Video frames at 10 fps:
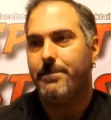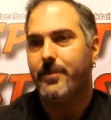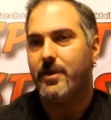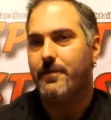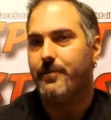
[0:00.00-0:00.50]

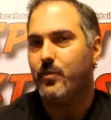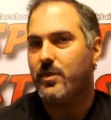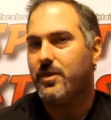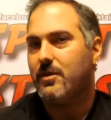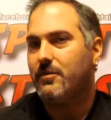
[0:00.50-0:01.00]
But
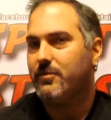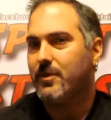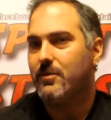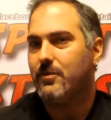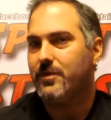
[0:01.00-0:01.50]
one thing also
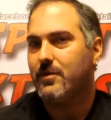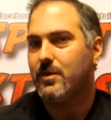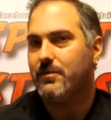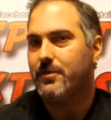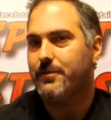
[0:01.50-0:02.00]
about Jose
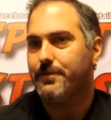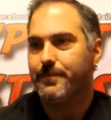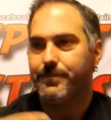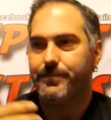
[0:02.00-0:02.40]
Cuervo